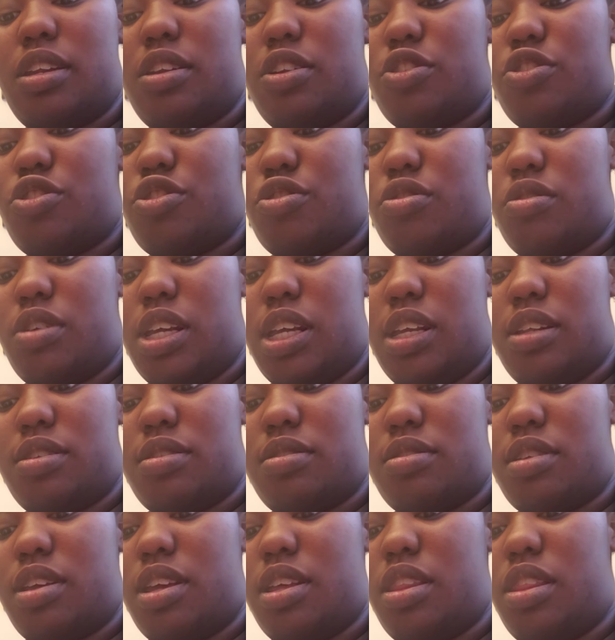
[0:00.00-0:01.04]

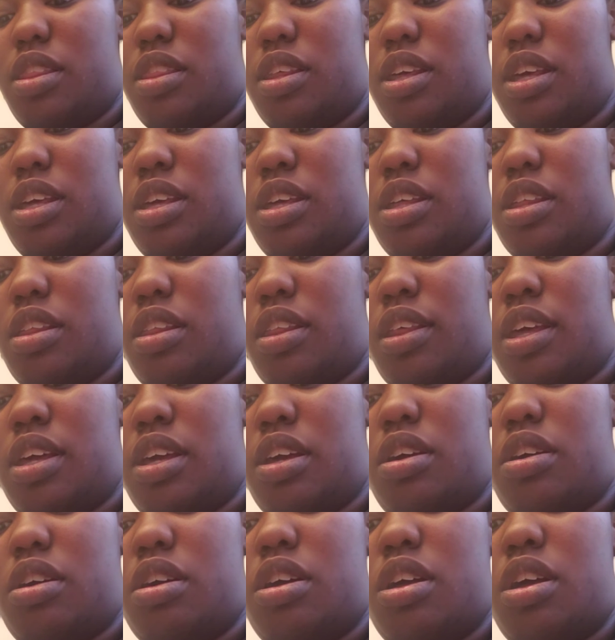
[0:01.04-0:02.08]
industries, in the
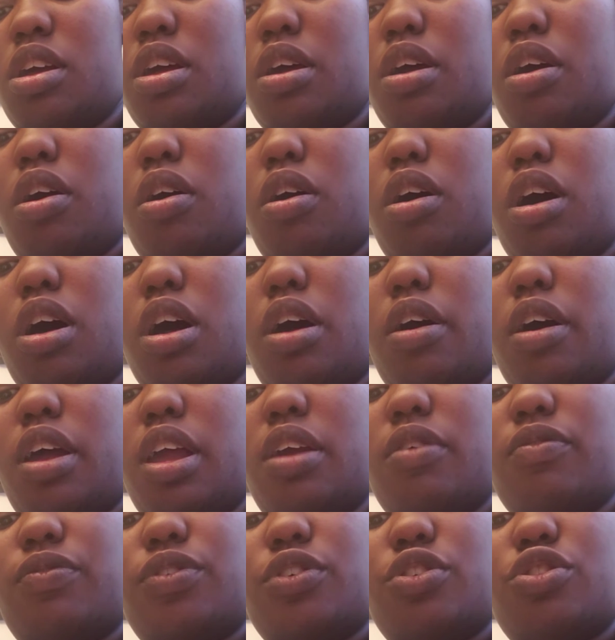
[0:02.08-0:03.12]
like uh,
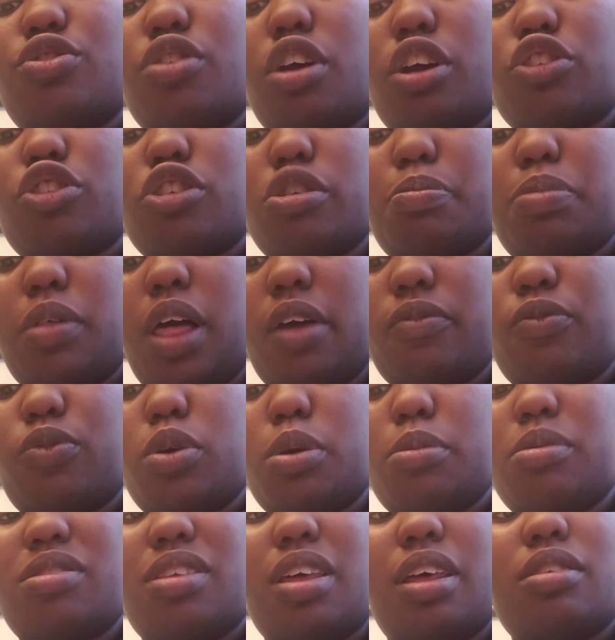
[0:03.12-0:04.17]
infrastructure
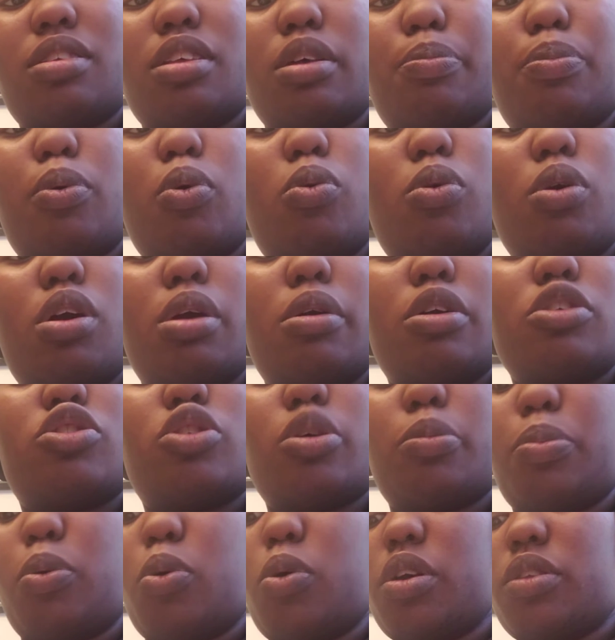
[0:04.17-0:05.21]
platforms that support
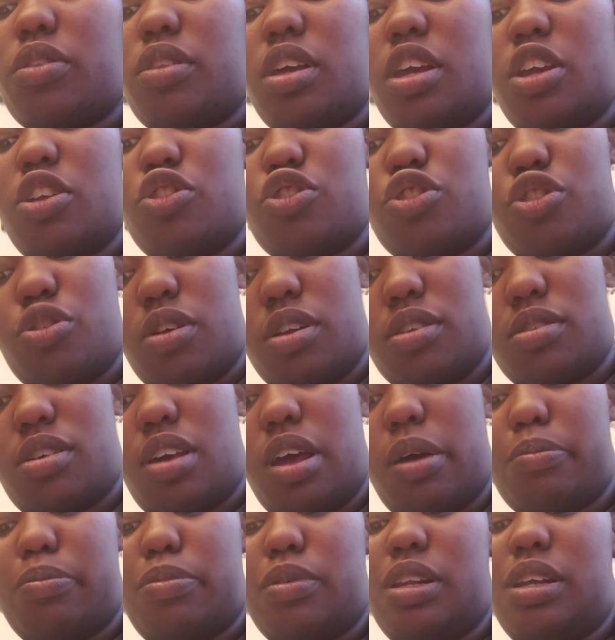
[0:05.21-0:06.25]
support the insurance
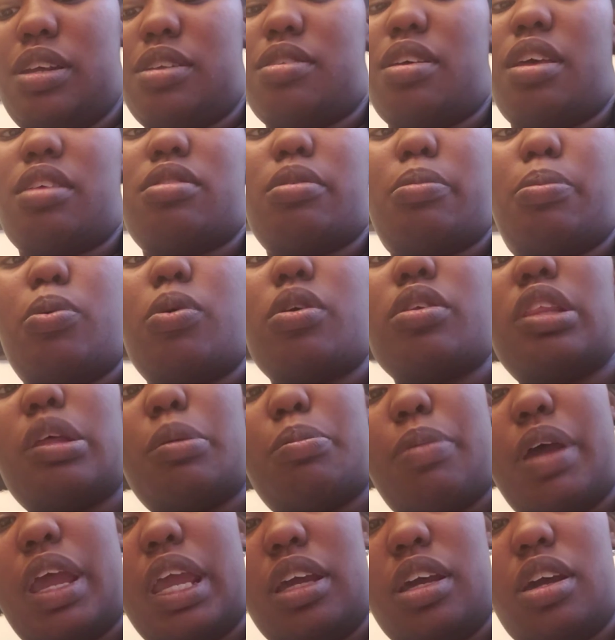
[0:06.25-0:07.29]
companies, that support the
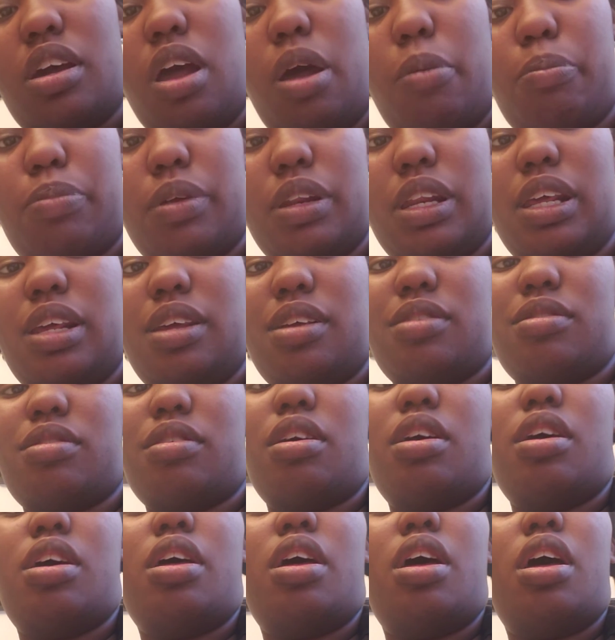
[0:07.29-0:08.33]
bank companies.
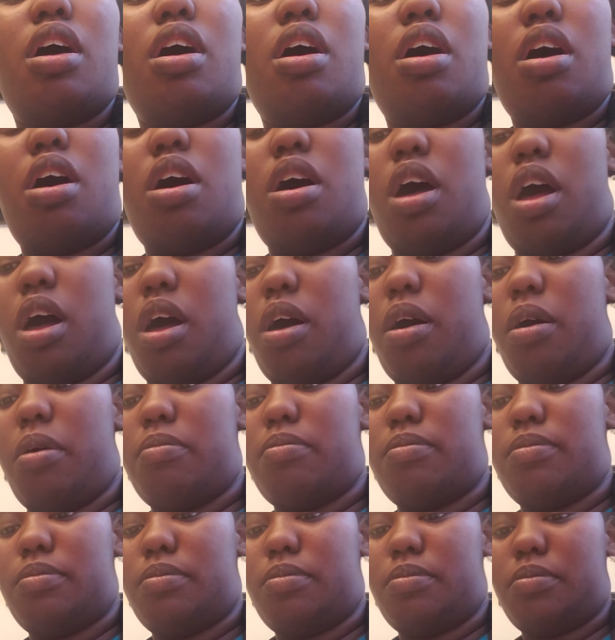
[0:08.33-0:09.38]

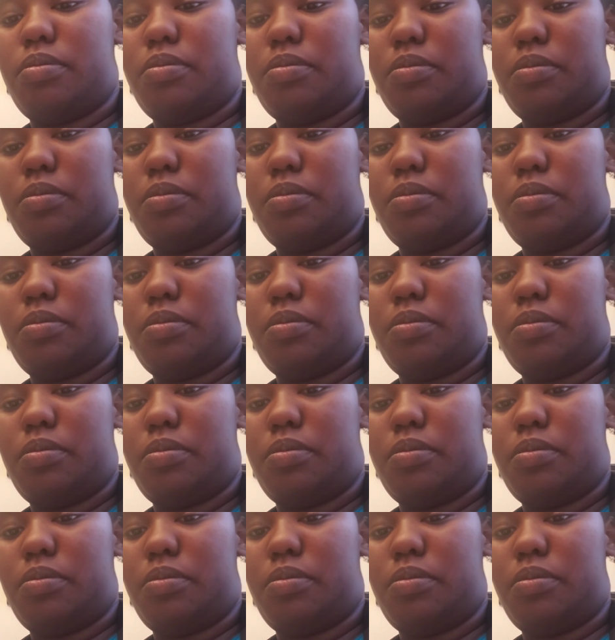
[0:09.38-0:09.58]
Um,